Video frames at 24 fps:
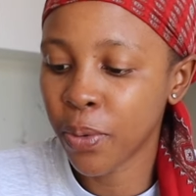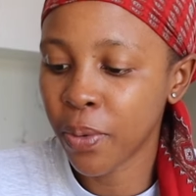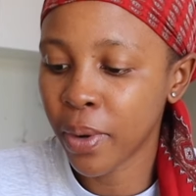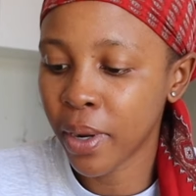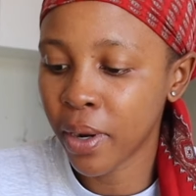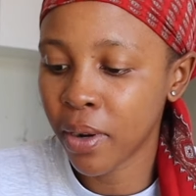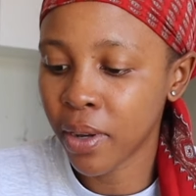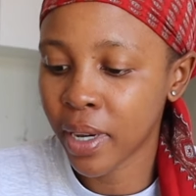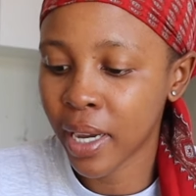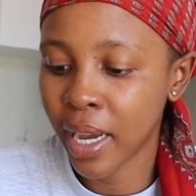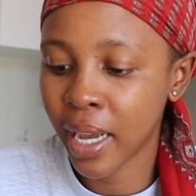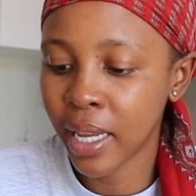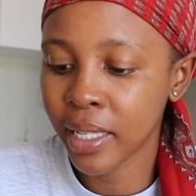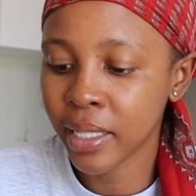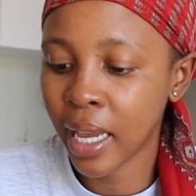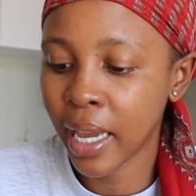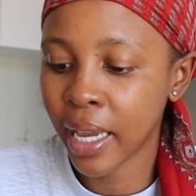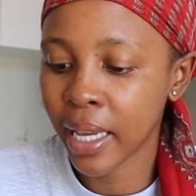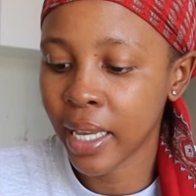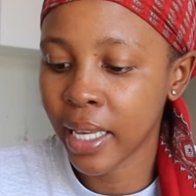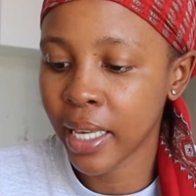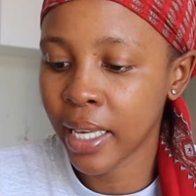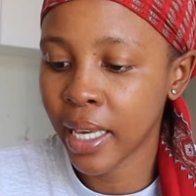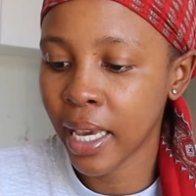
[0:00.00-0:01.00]
Coelho. Guys,
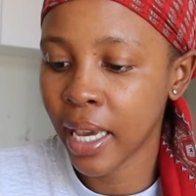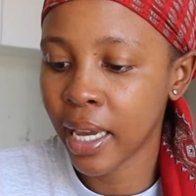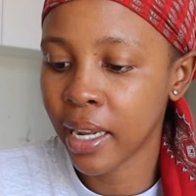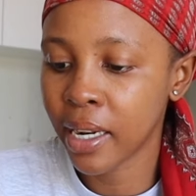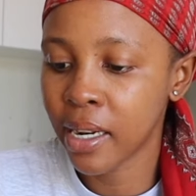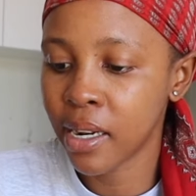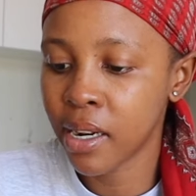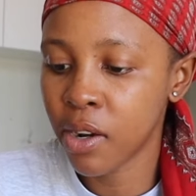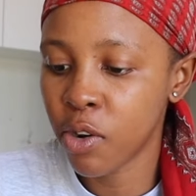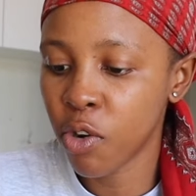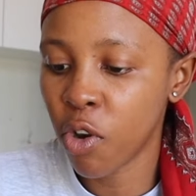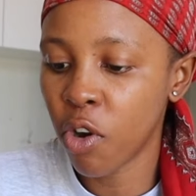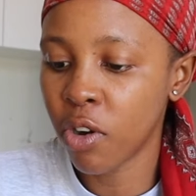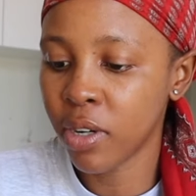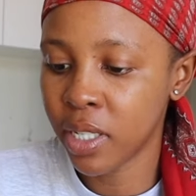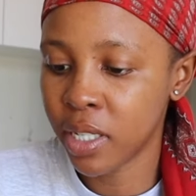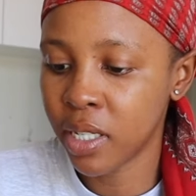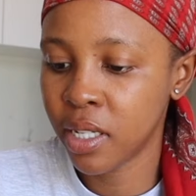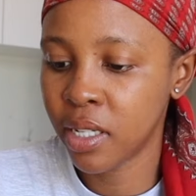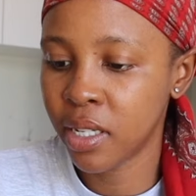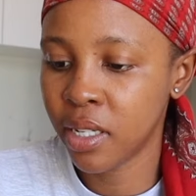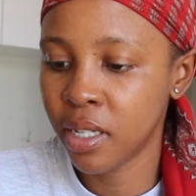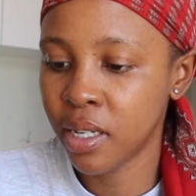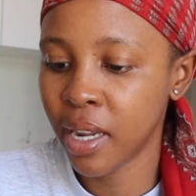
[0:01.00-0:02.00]
I
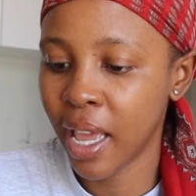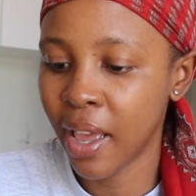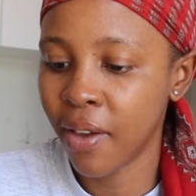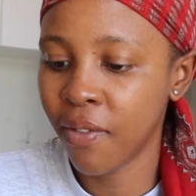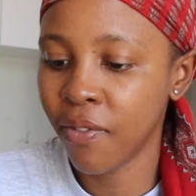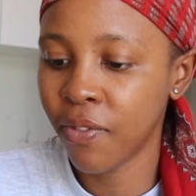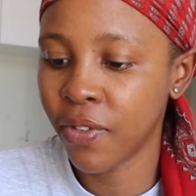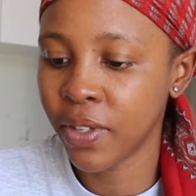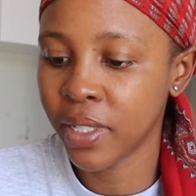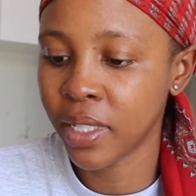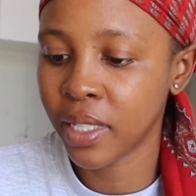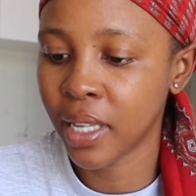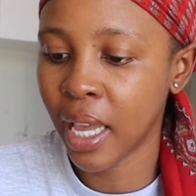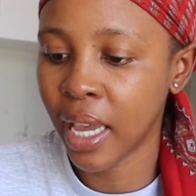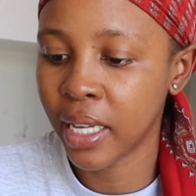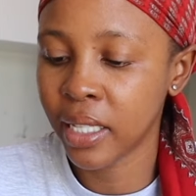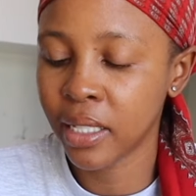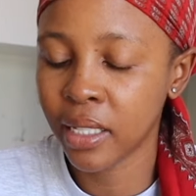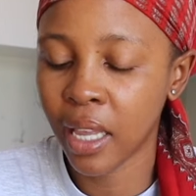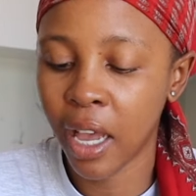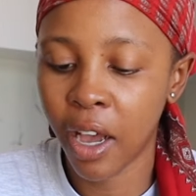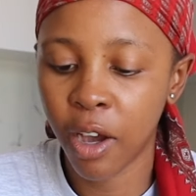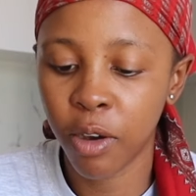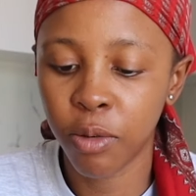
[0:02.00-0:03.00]
cannot
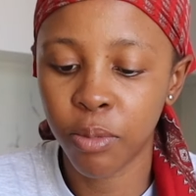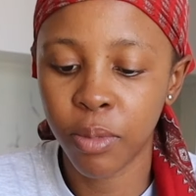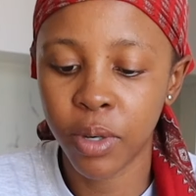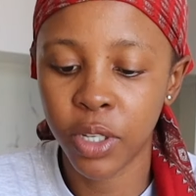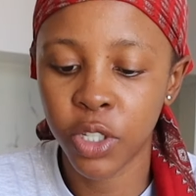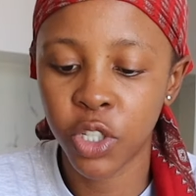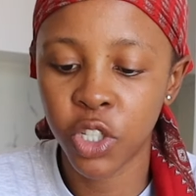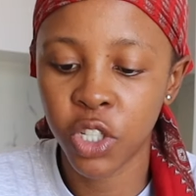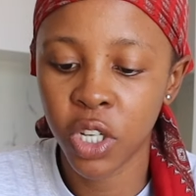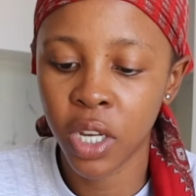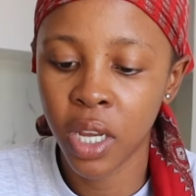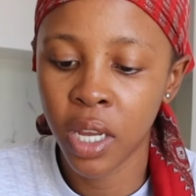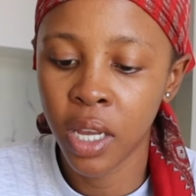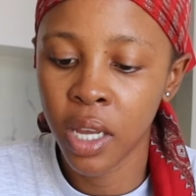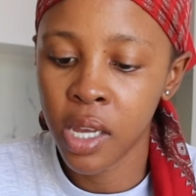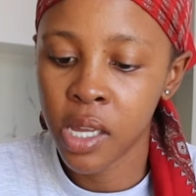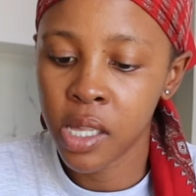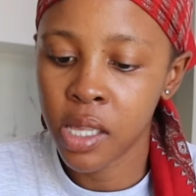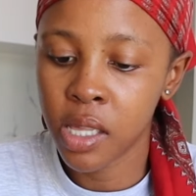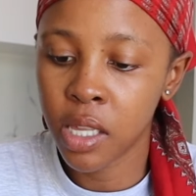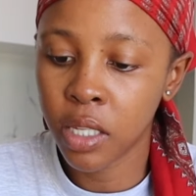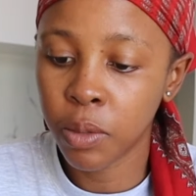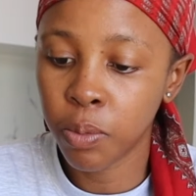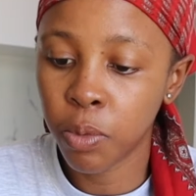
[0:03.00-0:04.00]
emphasize how much
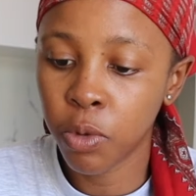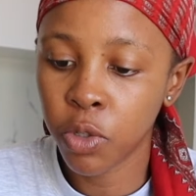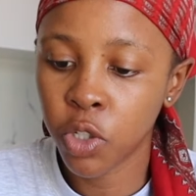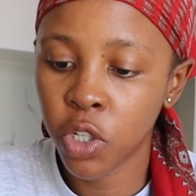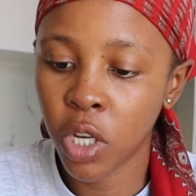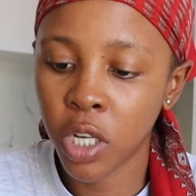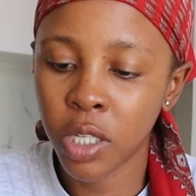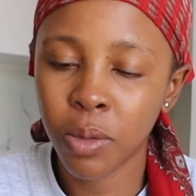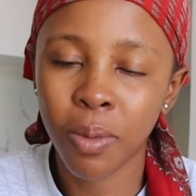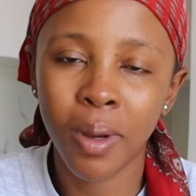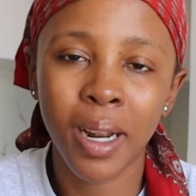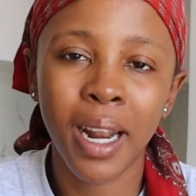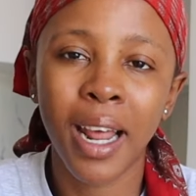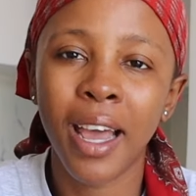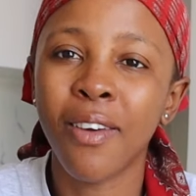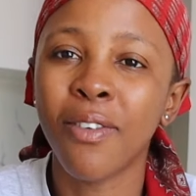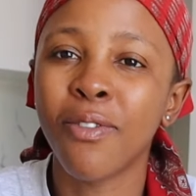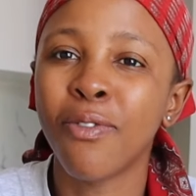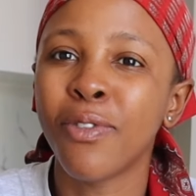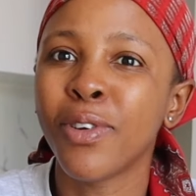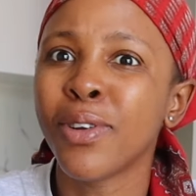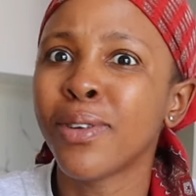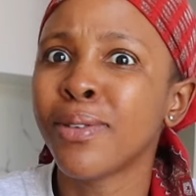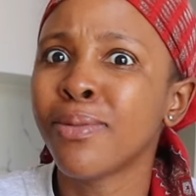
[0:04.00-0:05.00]
this book changed my
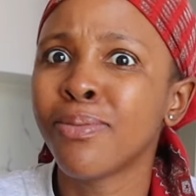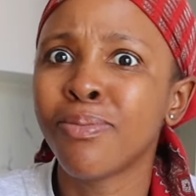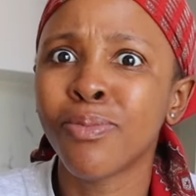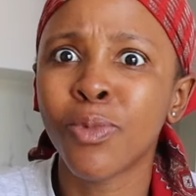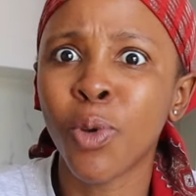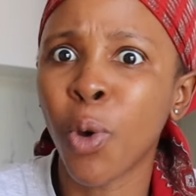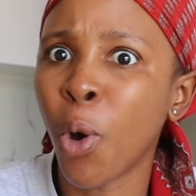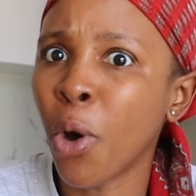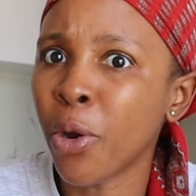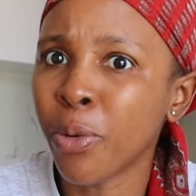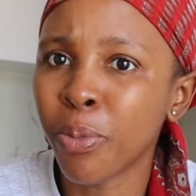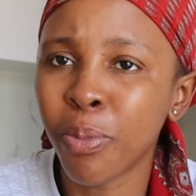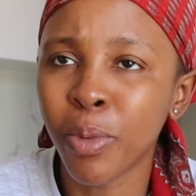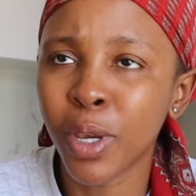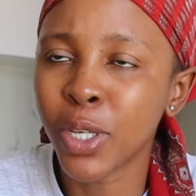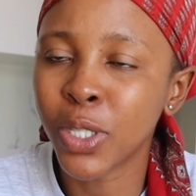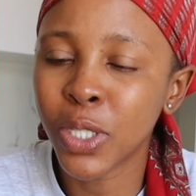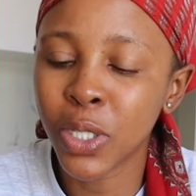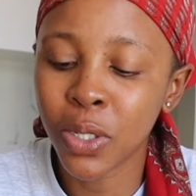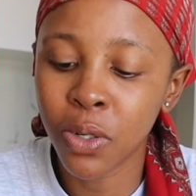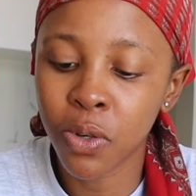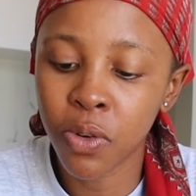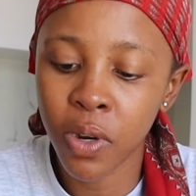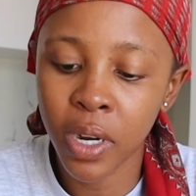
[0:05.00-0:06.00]
life. It got me
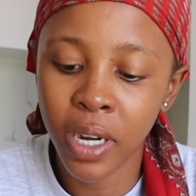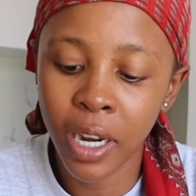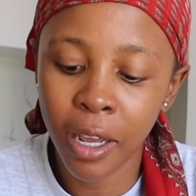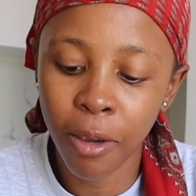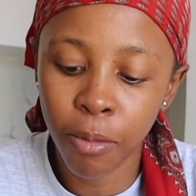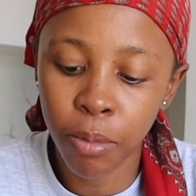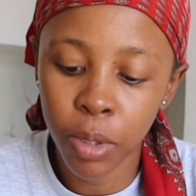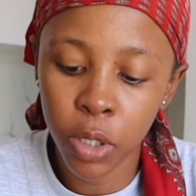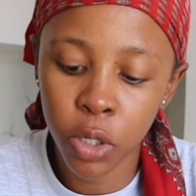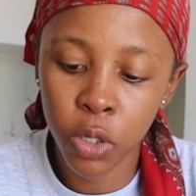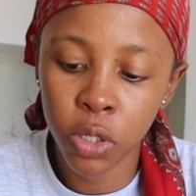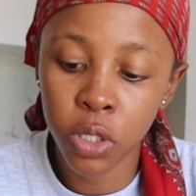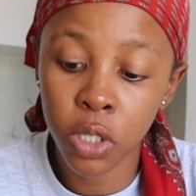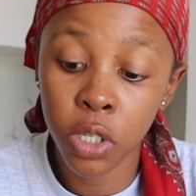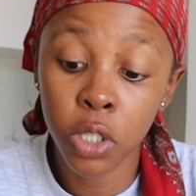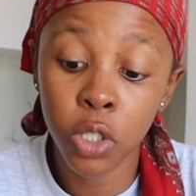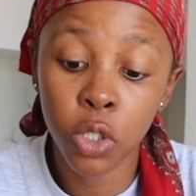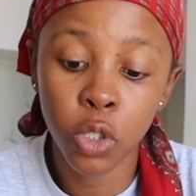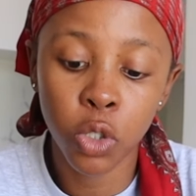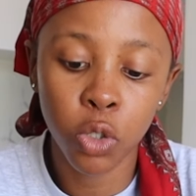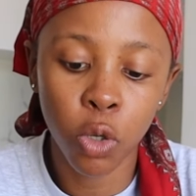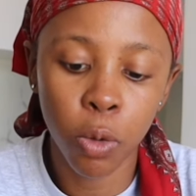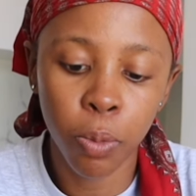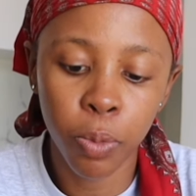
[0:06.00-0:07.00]
into reading because it
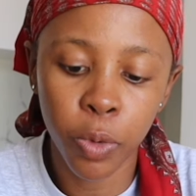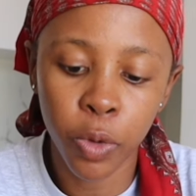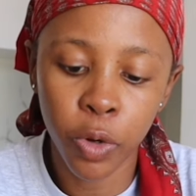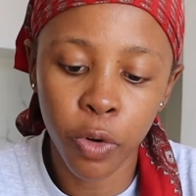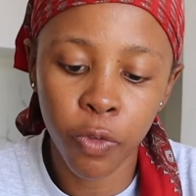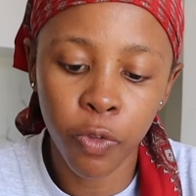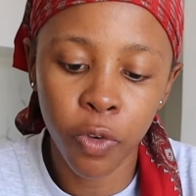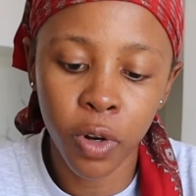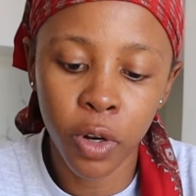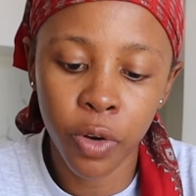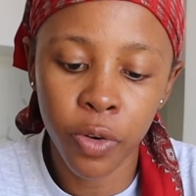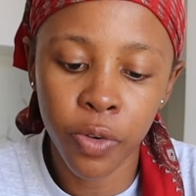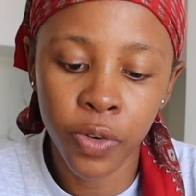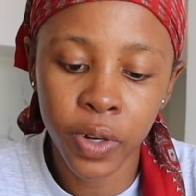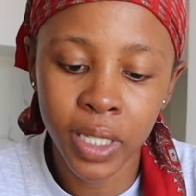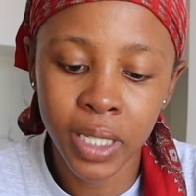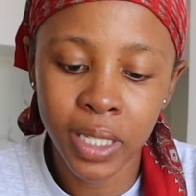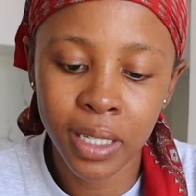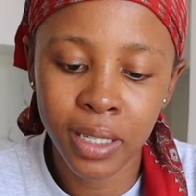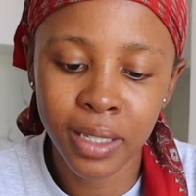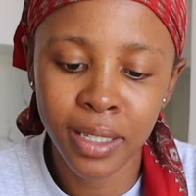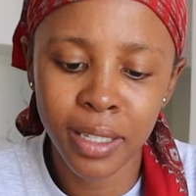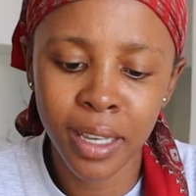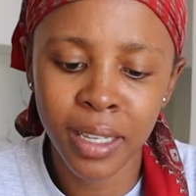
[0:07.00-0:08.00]
was so beautiful to
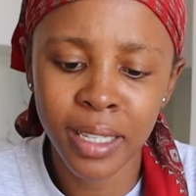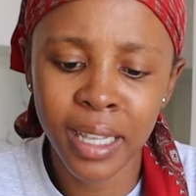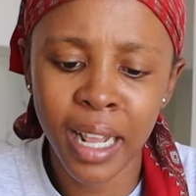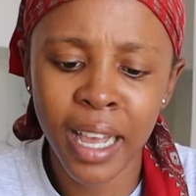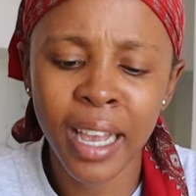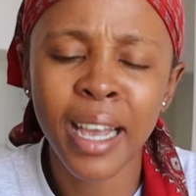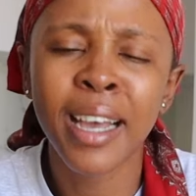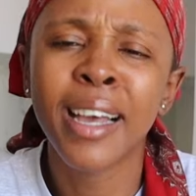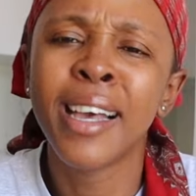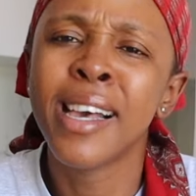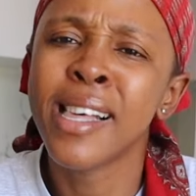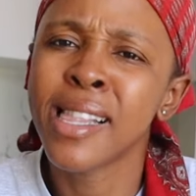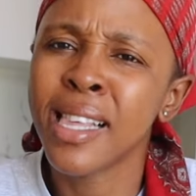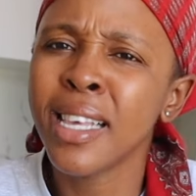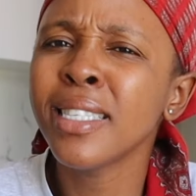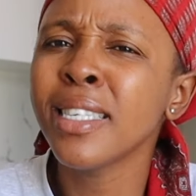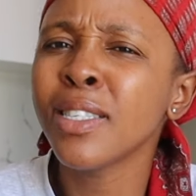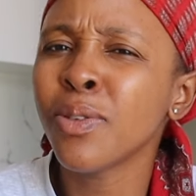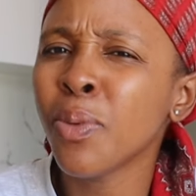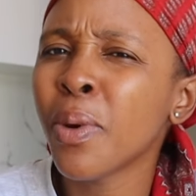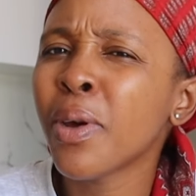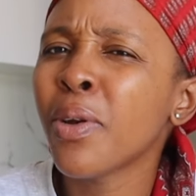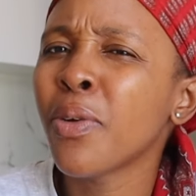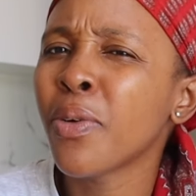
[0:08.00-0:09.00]
read. And so I was like,
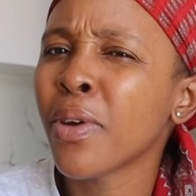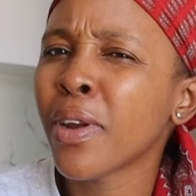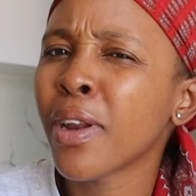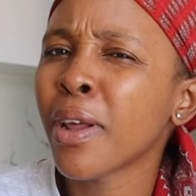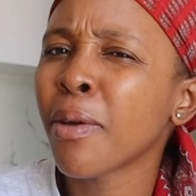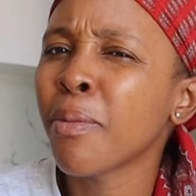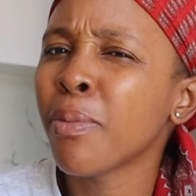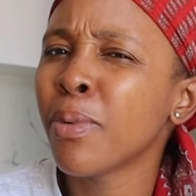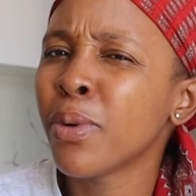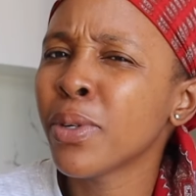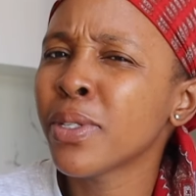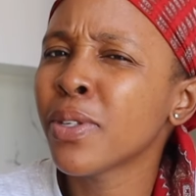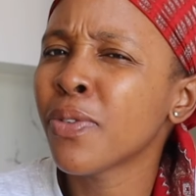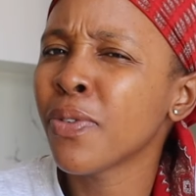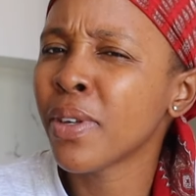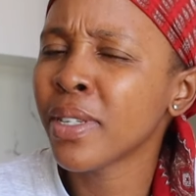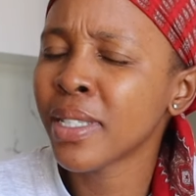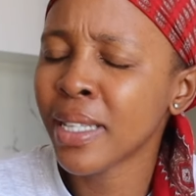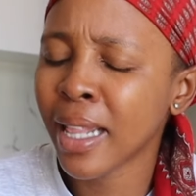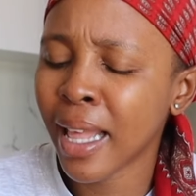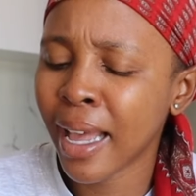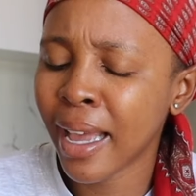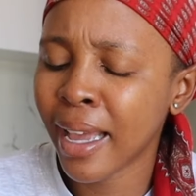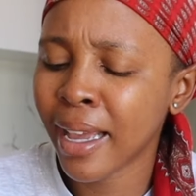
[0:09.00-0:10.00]
this is what reading books
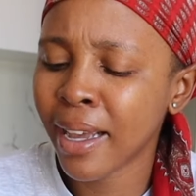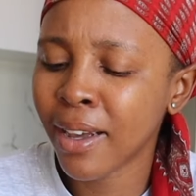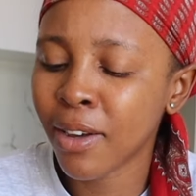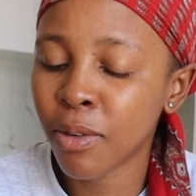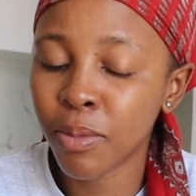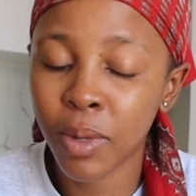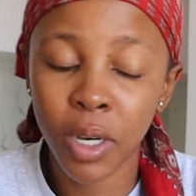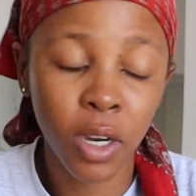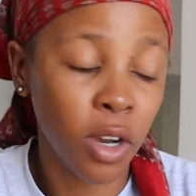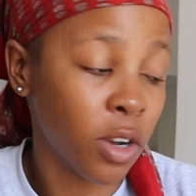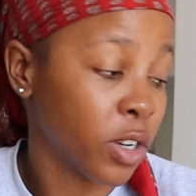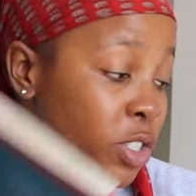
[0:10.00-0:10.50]
feels like. Oh my